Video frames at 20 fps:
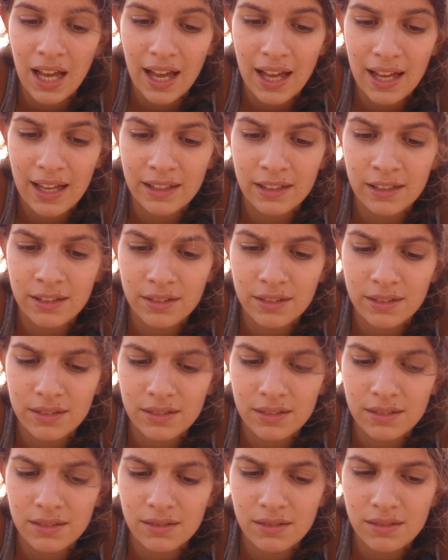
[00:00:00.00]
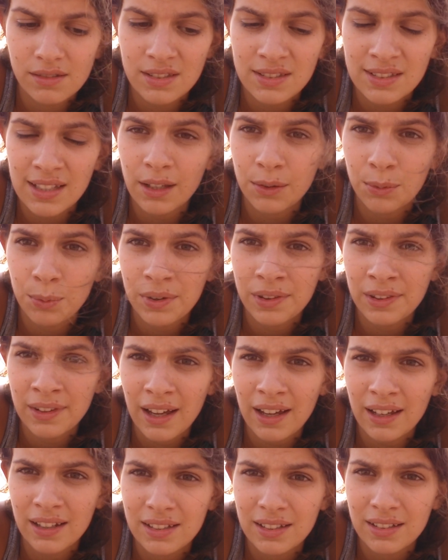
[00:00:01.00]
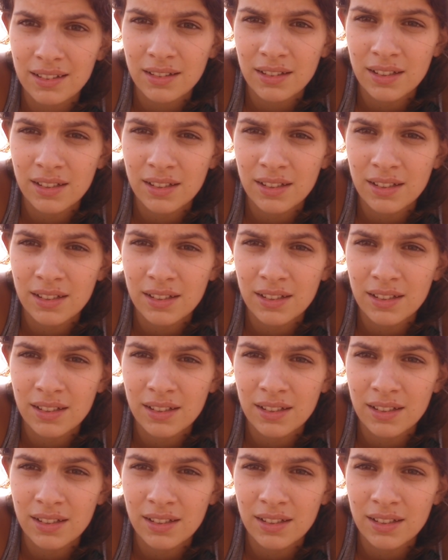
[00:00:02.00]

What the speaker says: and start with that.